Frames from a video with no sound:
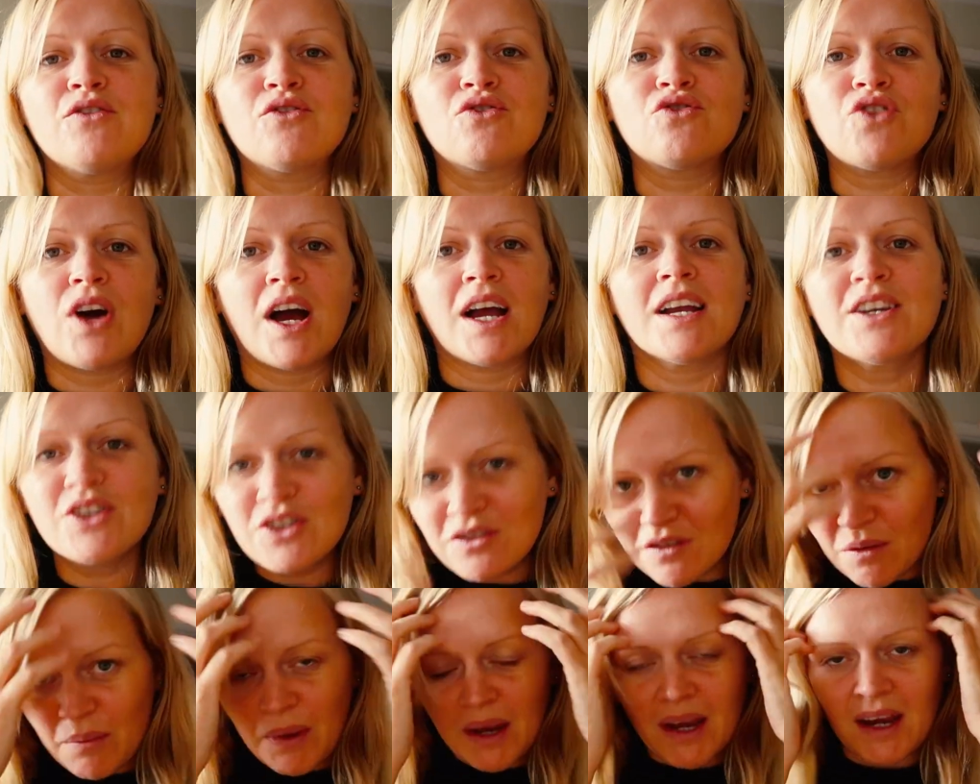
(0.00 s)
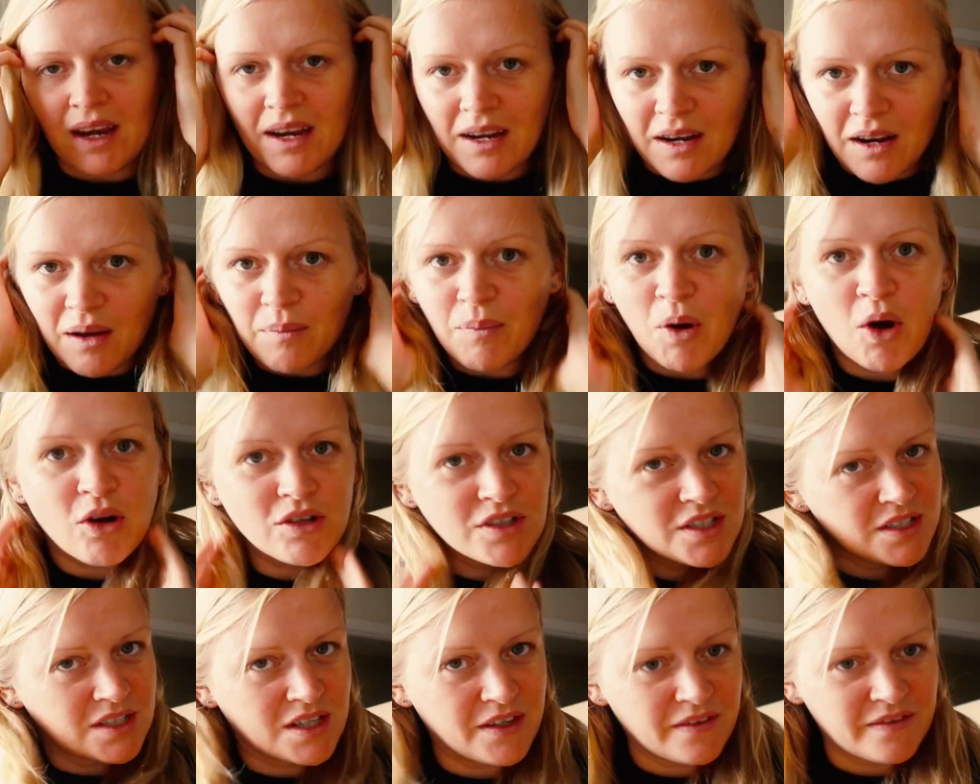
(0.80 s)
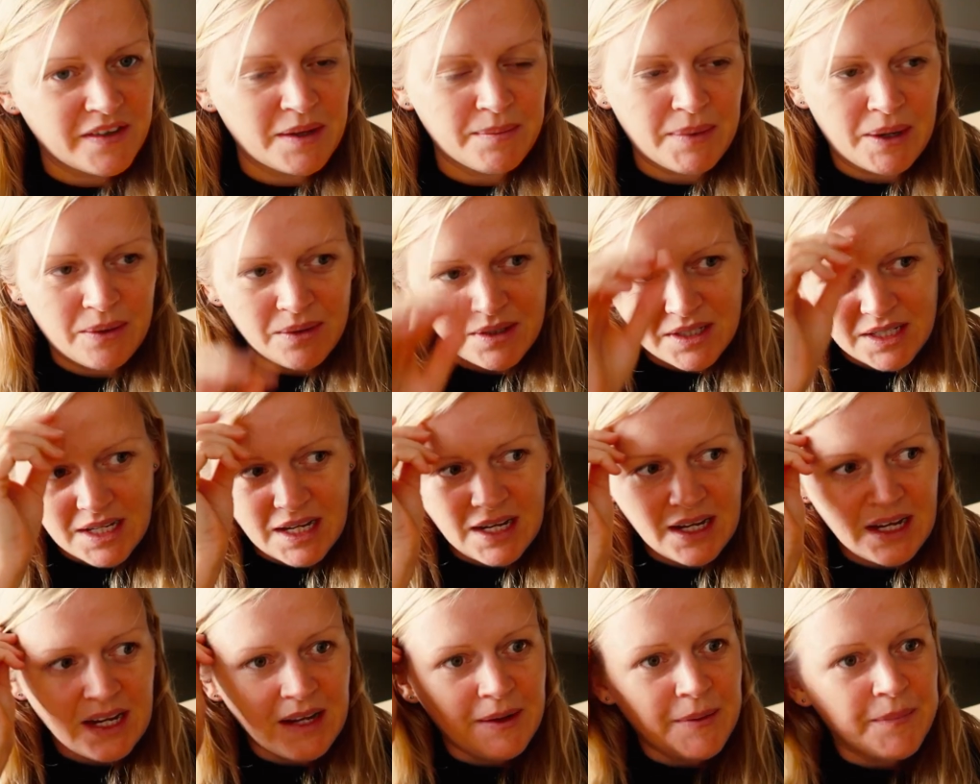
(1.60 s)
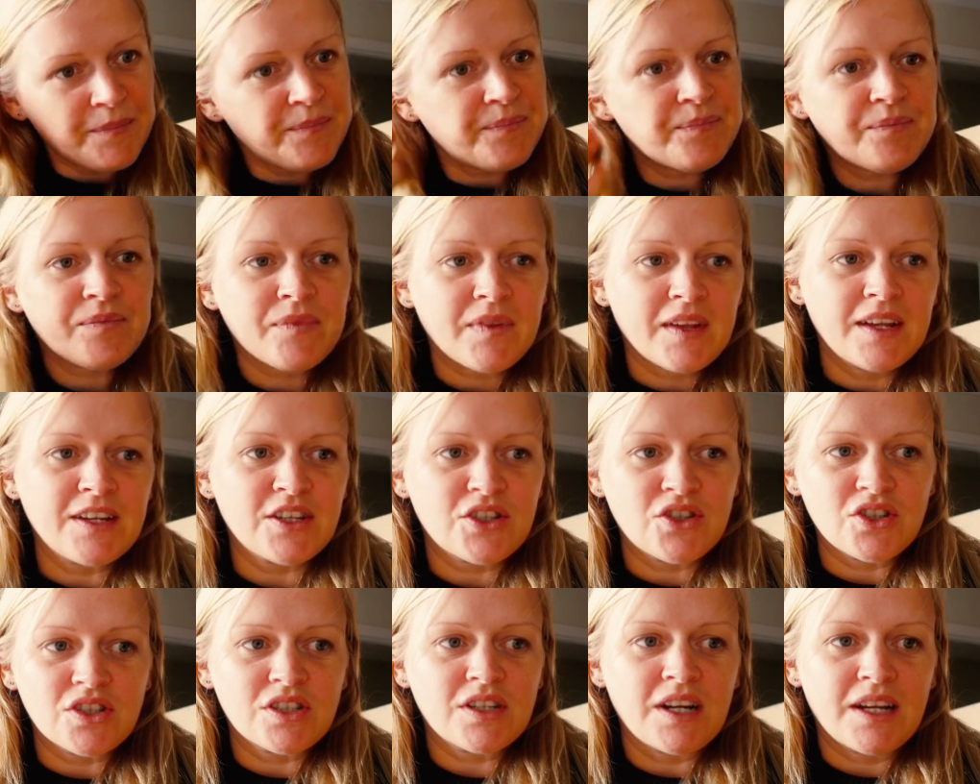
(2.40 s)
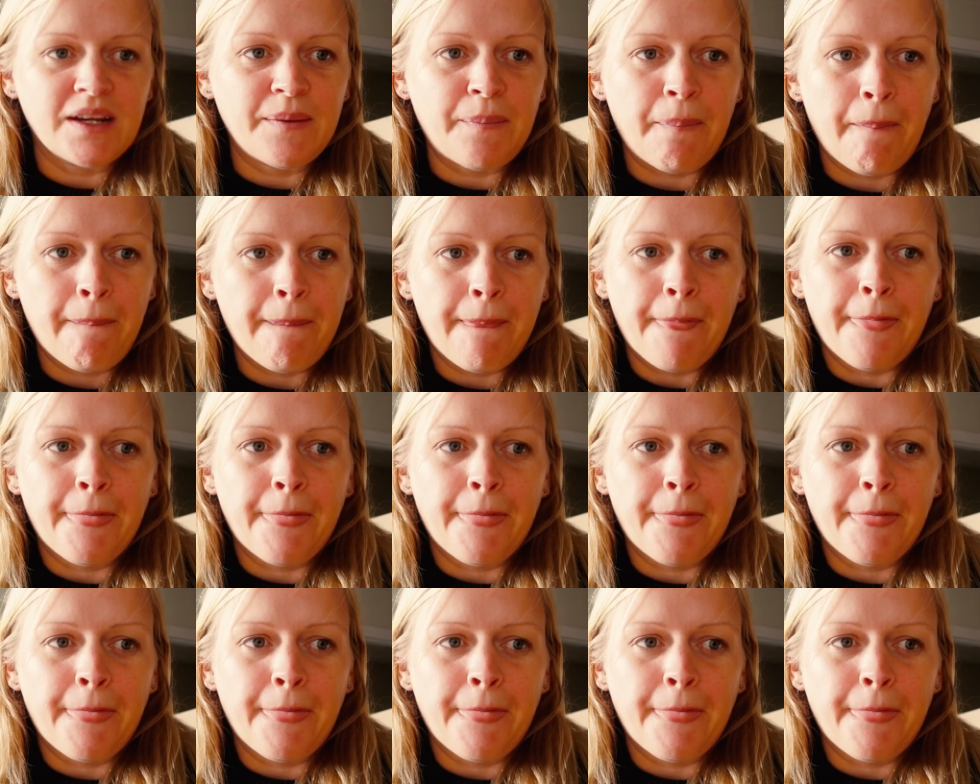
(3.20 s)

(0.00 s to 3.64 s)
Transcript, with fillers: trying to remain positive about it it's just like